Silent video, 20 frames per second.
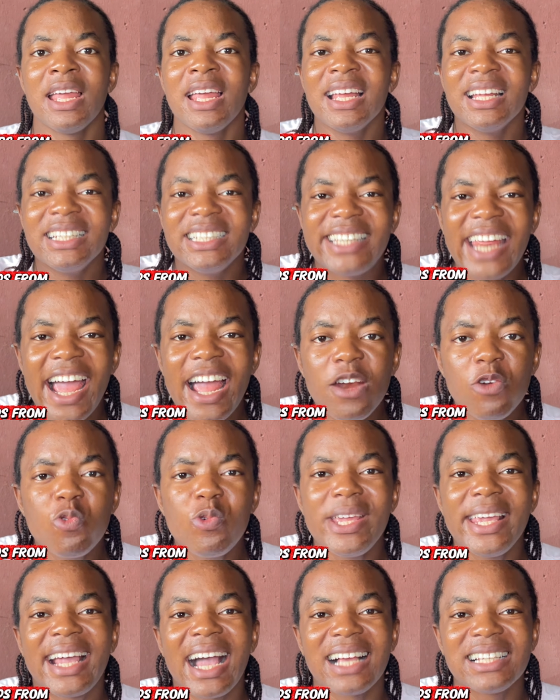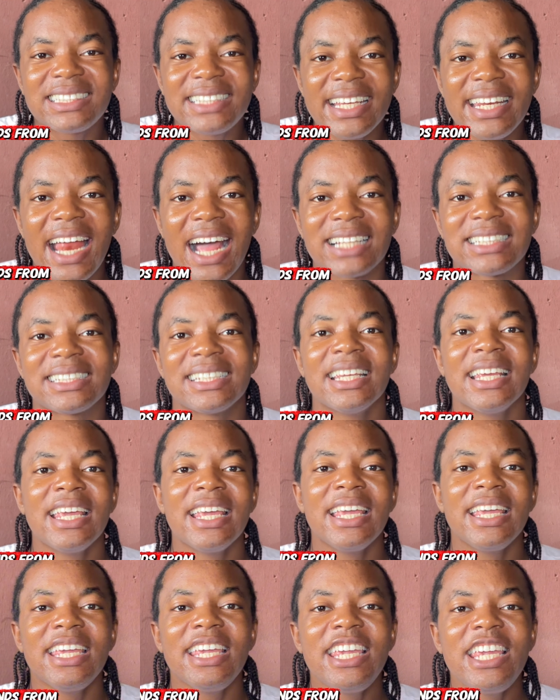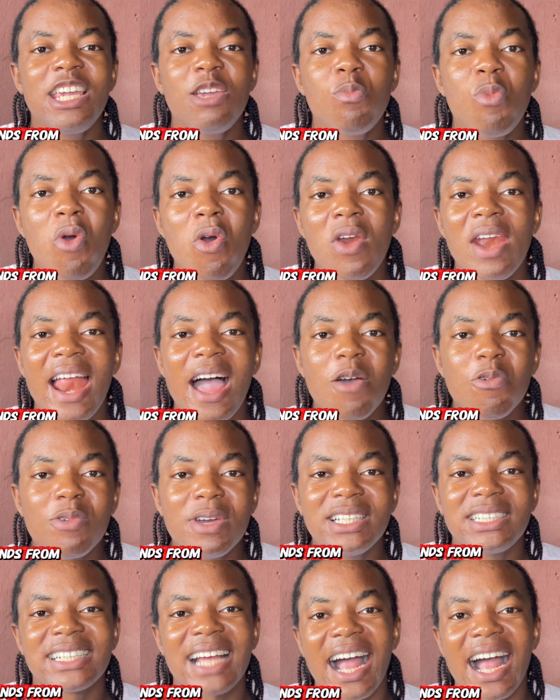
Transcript: Then we can say that Igbo language